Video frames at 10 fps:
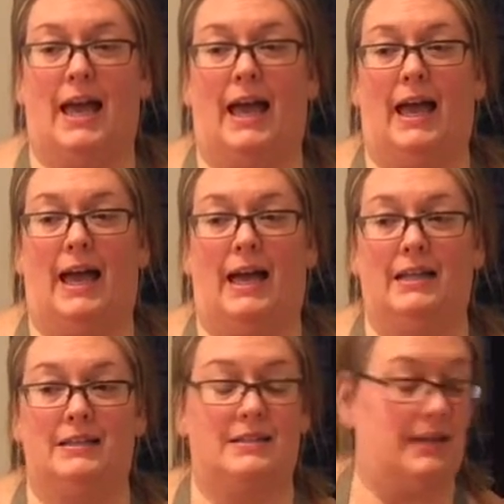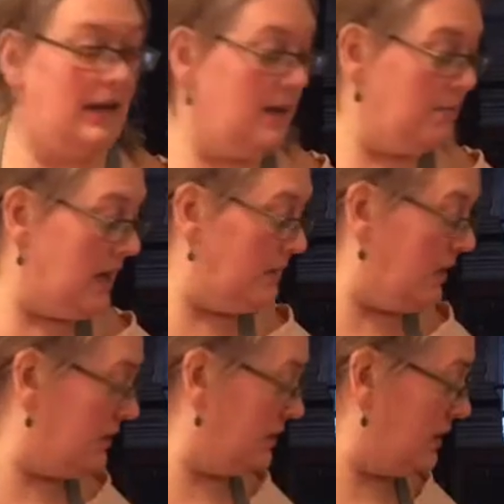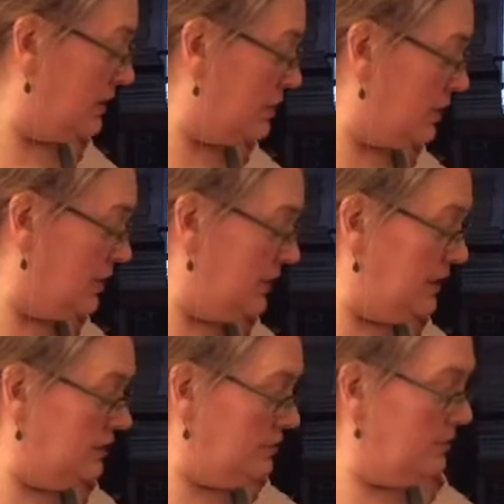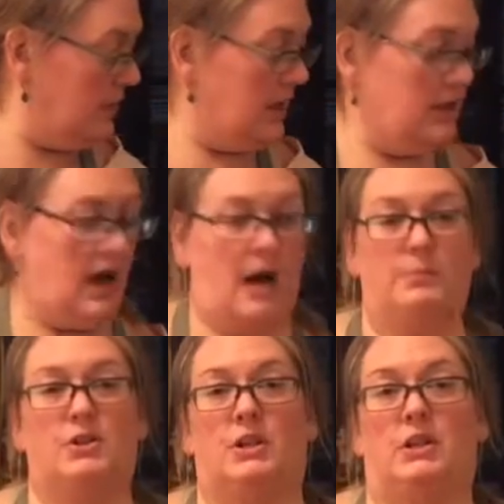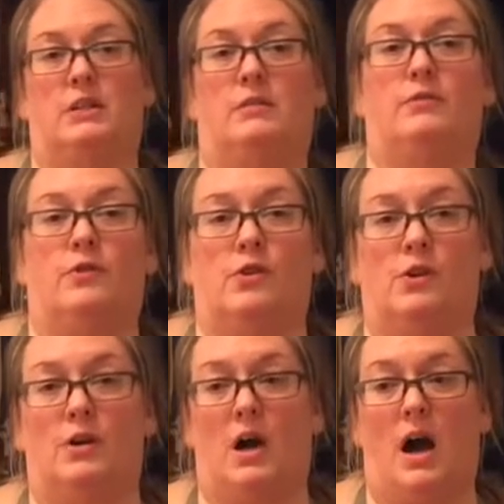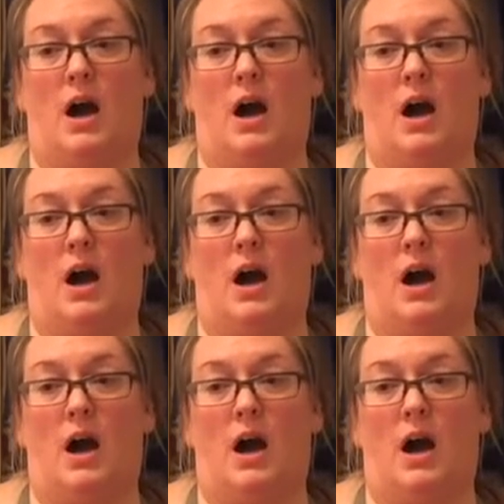And I'm also going to show you an option for